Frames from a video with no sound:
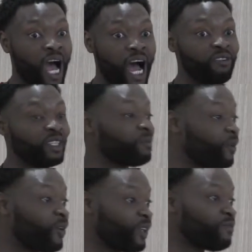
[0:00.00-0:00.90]
I haven't
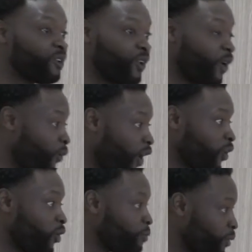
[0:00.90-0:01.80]
spoken for a
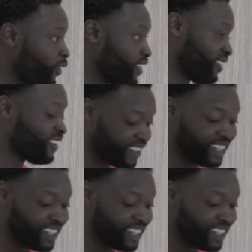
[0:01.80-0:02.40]
while, but